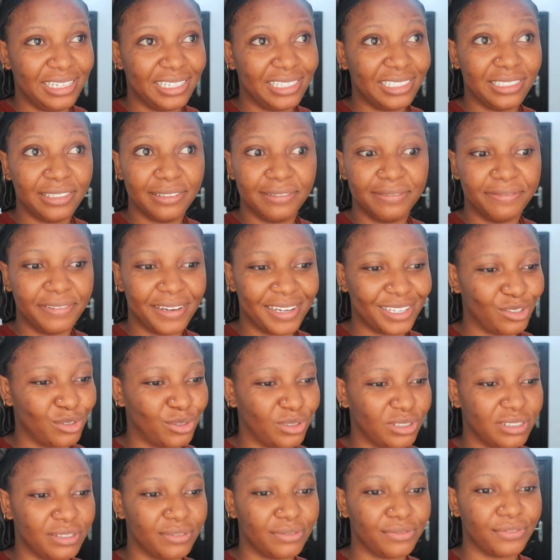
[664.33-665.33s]
in the first
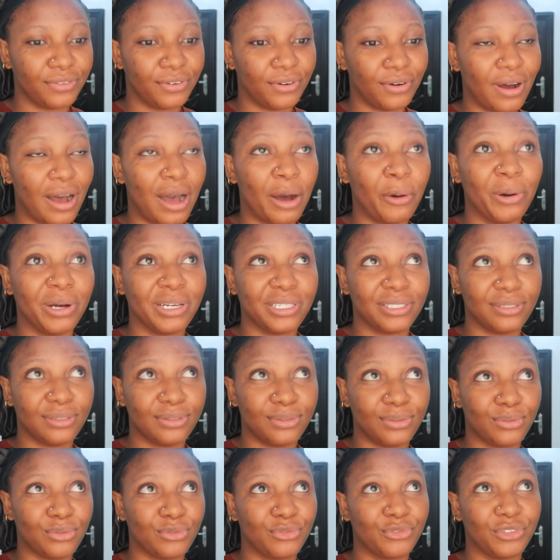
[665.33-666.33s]
24 hours
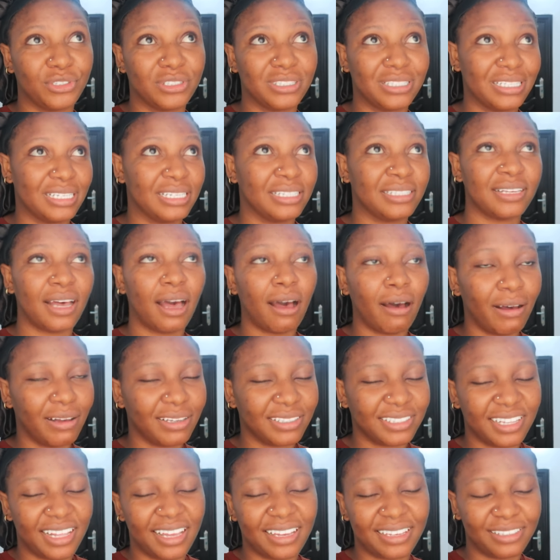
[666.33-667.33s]
to 48
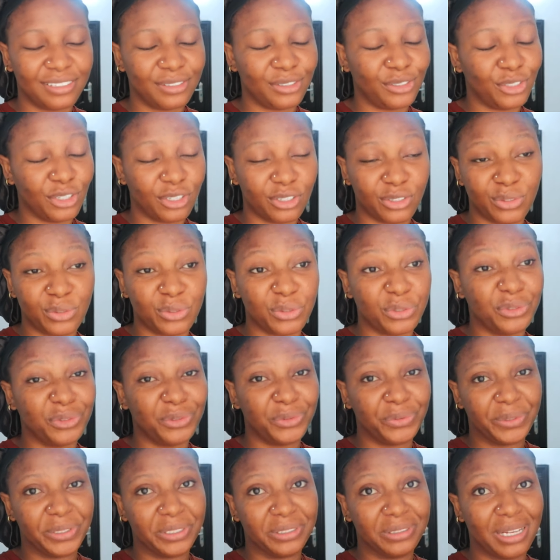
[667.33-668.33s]
hours. Like, it's just so
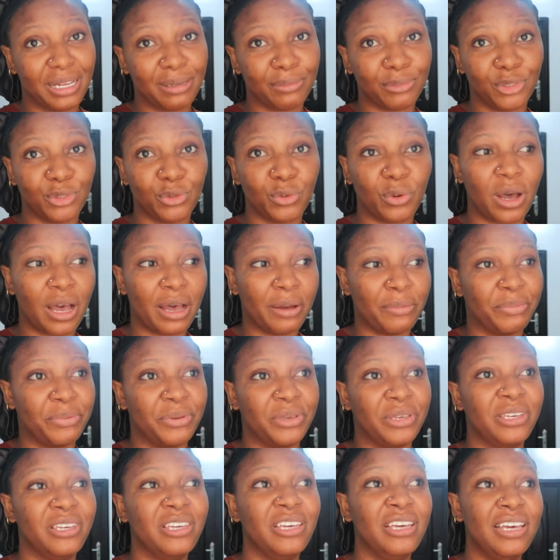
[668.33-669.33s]
unreal. I'm so
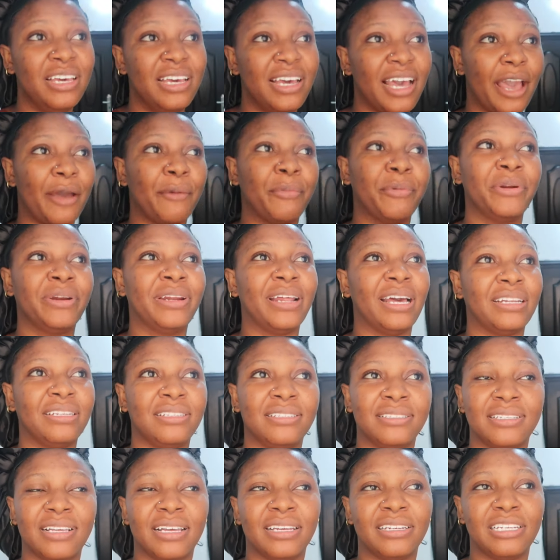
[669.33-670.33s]
happy. I pray that
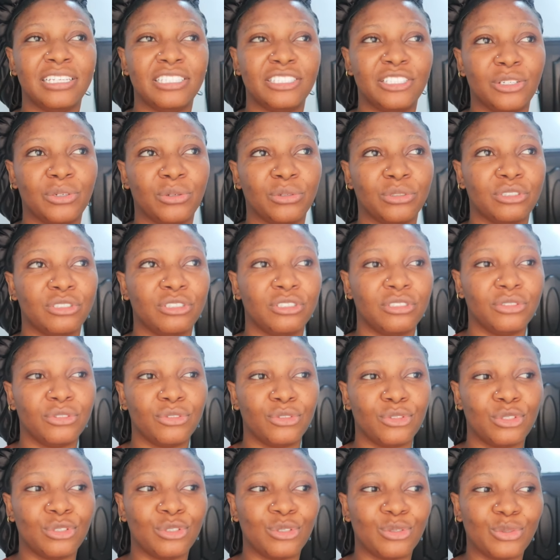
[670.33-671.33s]
this energy
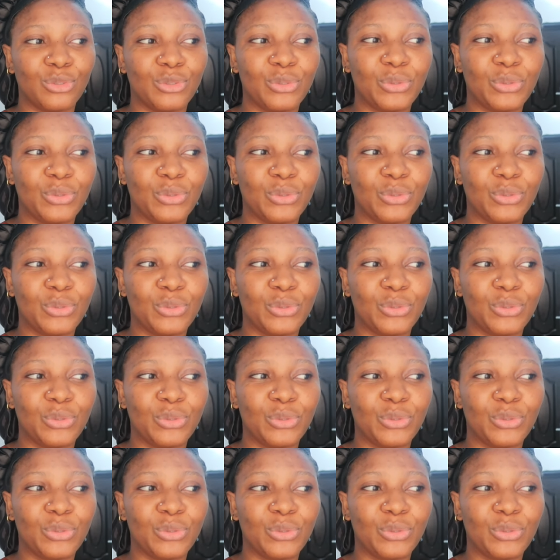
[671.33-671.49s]
continues to